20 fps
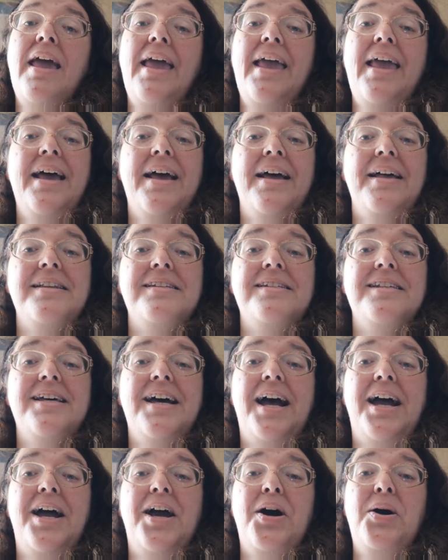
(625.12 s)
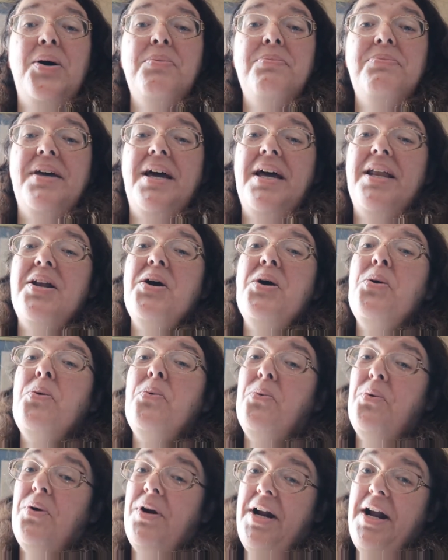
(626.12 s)
And I hope that
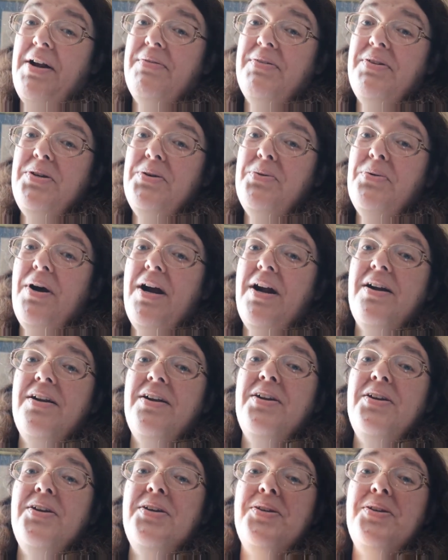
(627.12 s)
wherever you are,